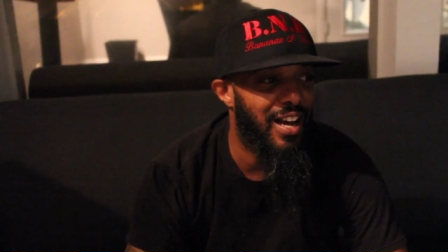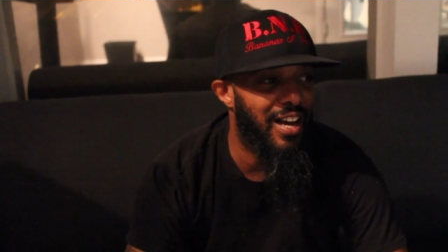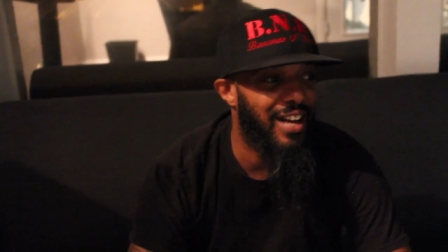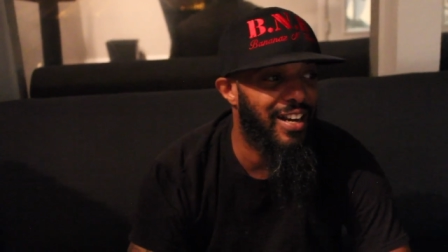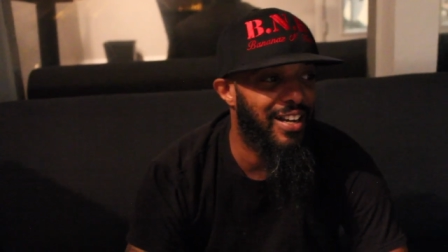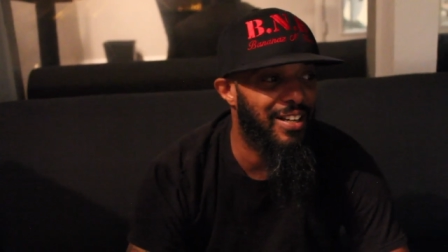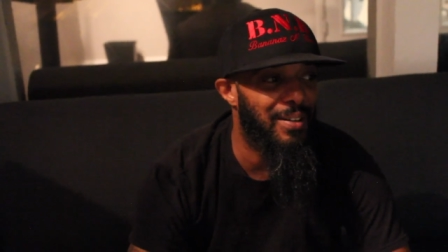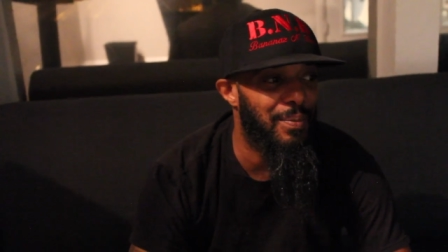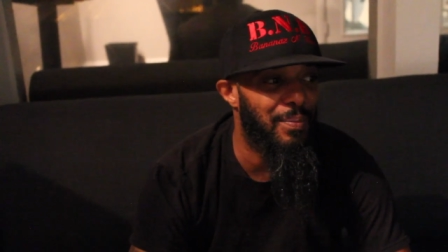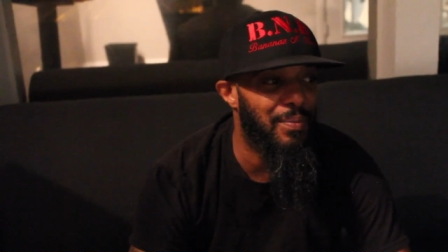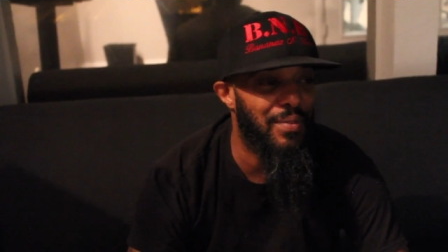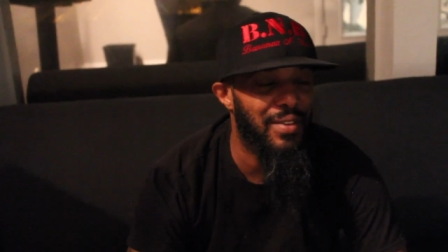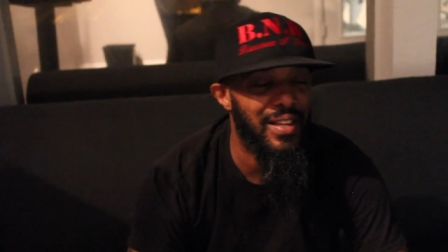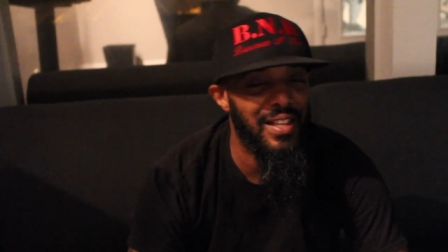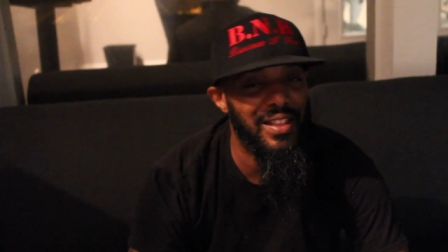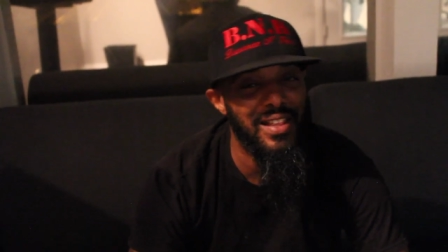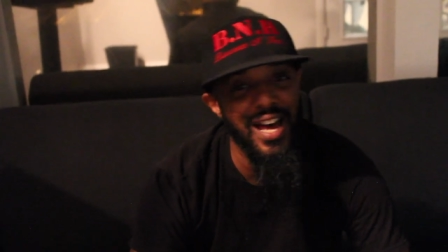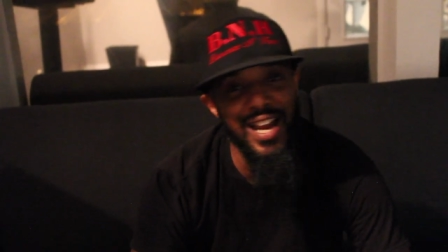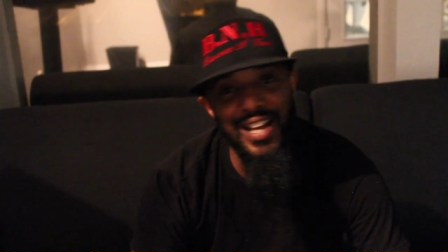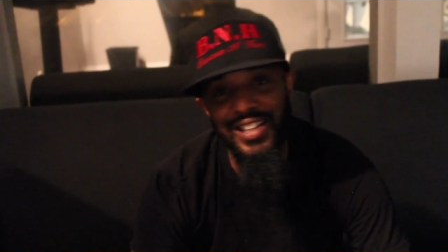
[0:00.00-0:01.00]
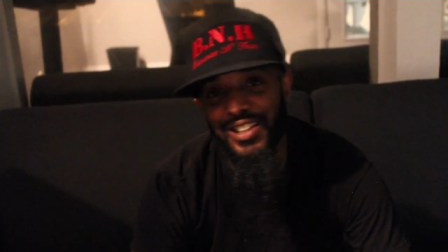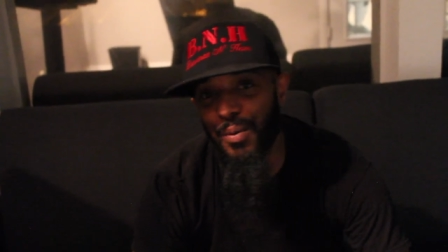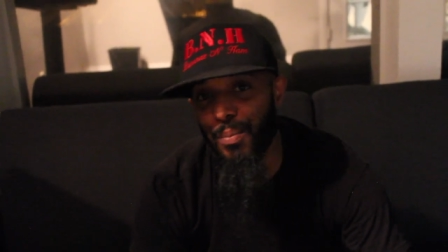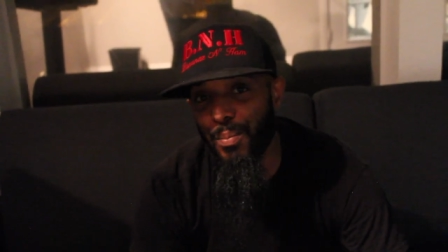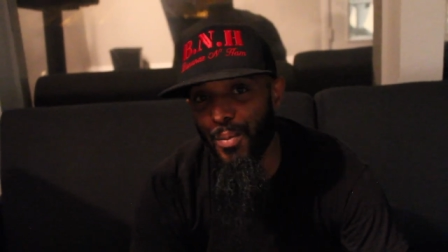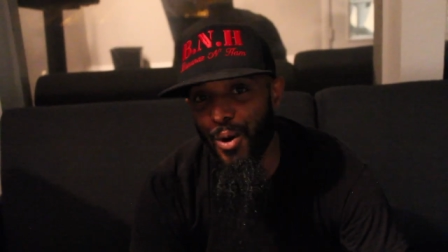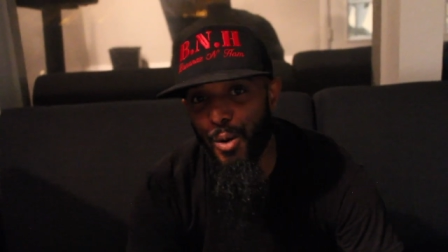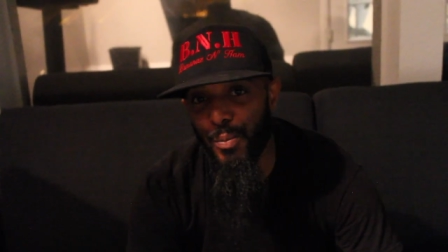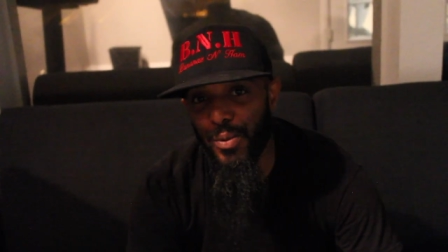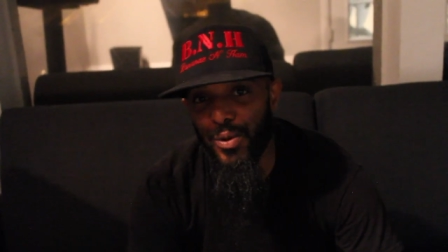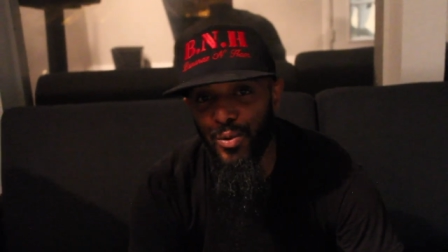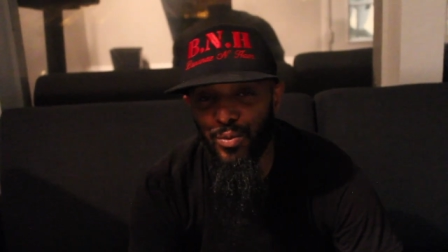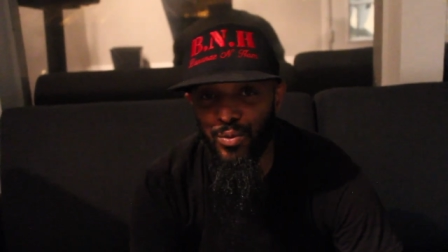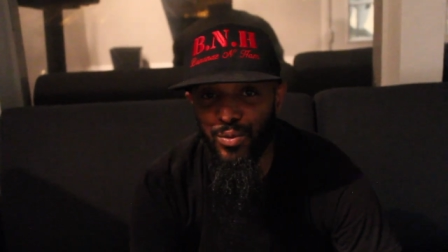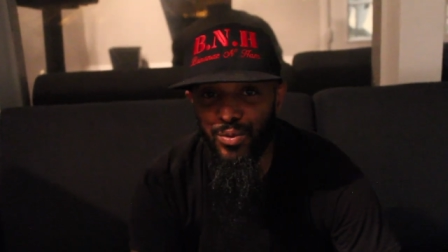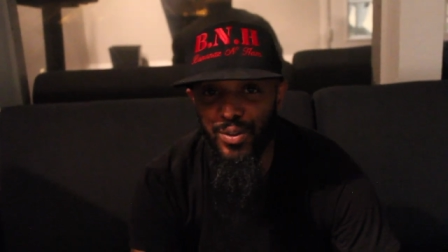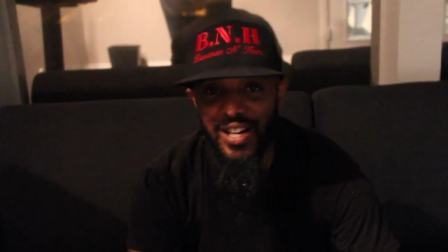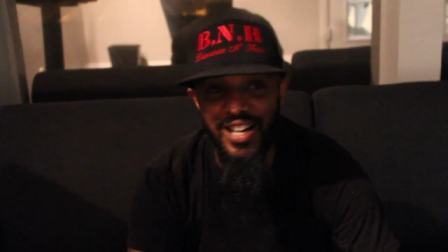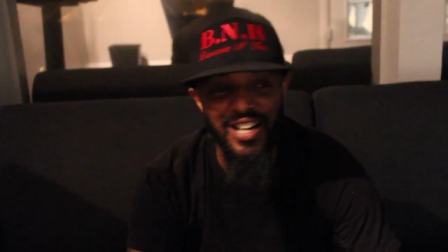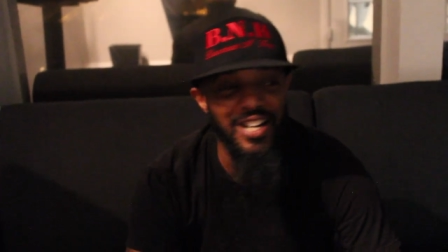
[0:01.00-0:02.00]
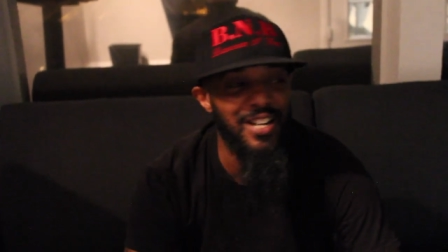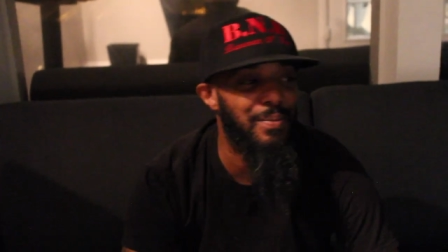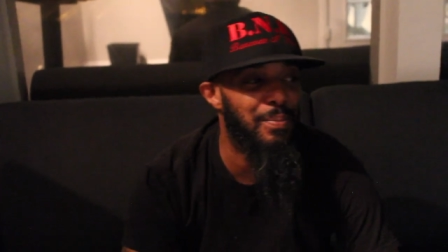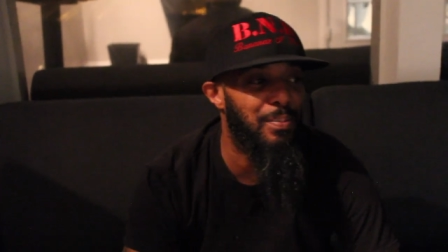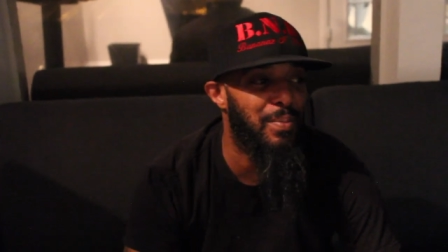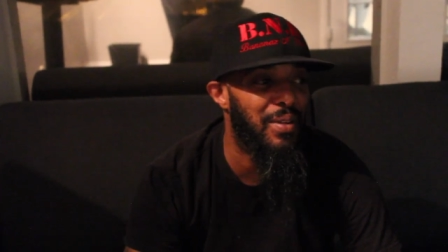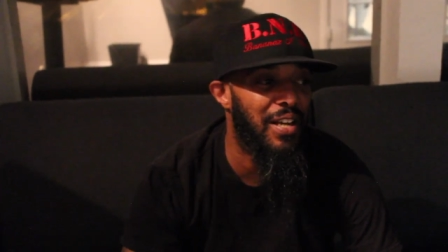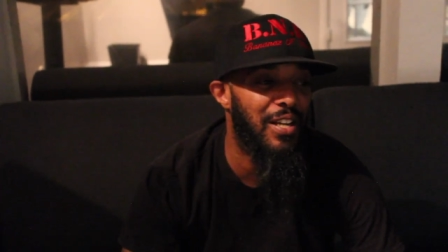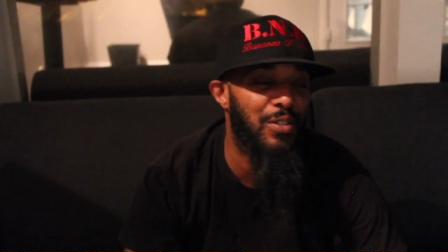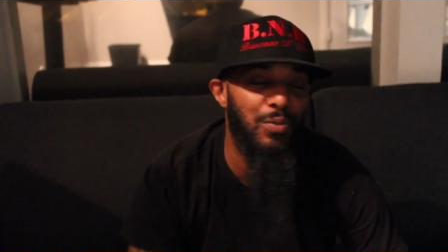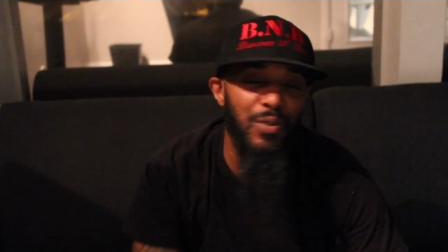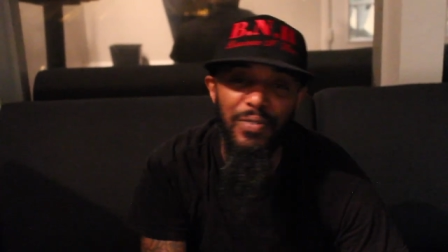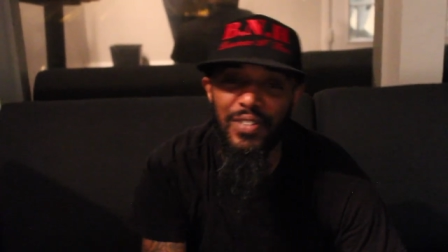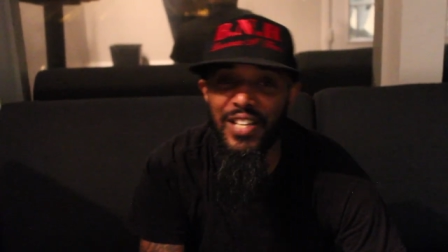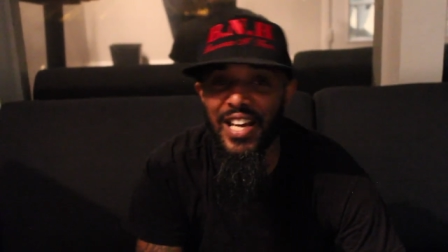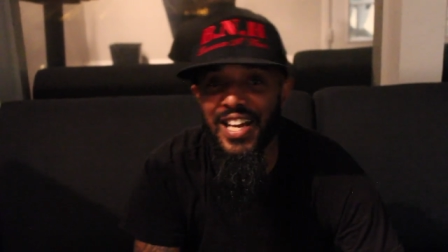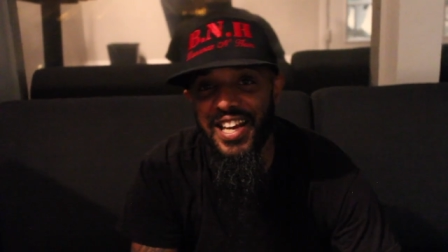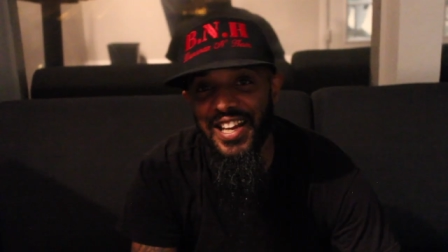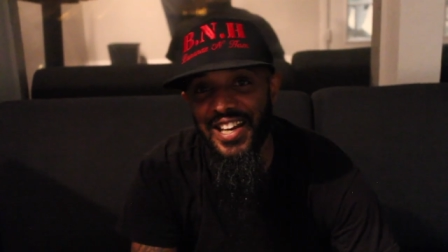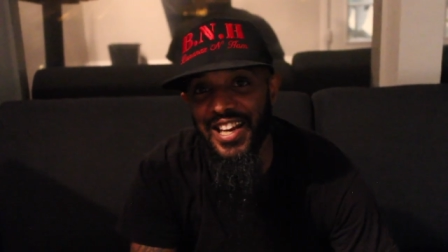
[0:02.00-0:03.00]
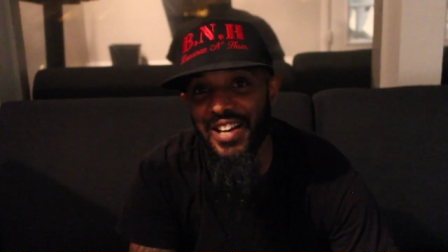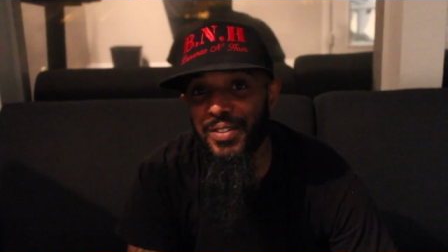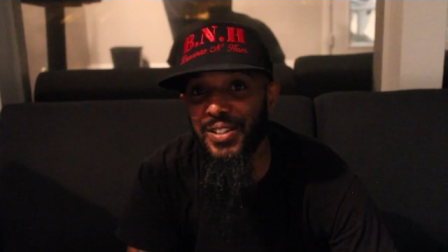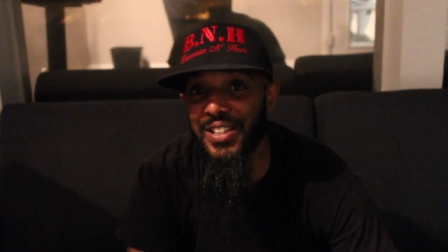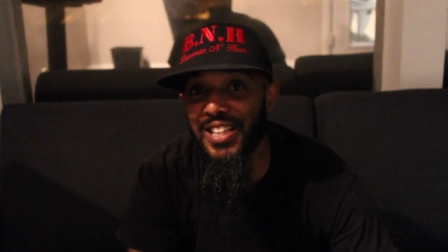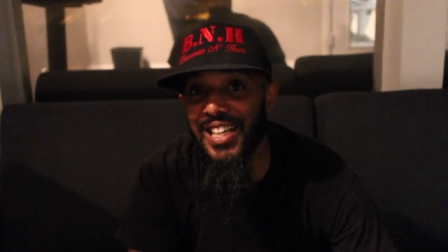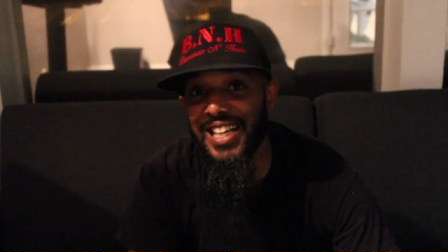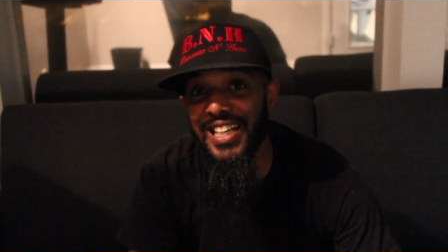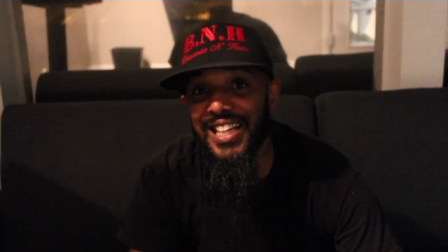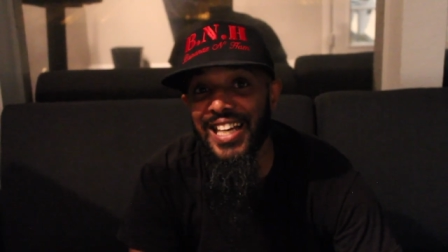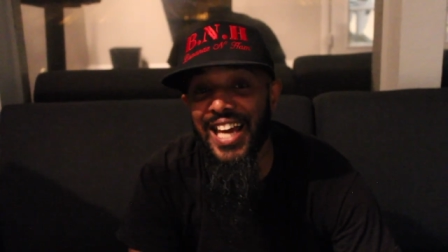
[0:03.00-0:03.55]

Um, not at the moment um, because we've taken everything